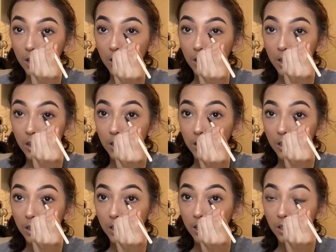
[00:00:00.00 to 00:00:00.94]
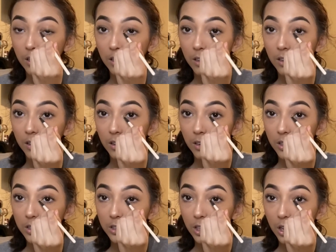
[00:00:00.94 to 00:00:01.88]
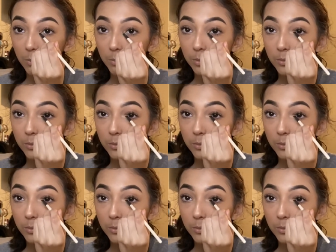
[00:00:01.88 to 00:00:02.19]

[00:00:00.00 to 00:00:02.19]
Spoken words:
and then on top.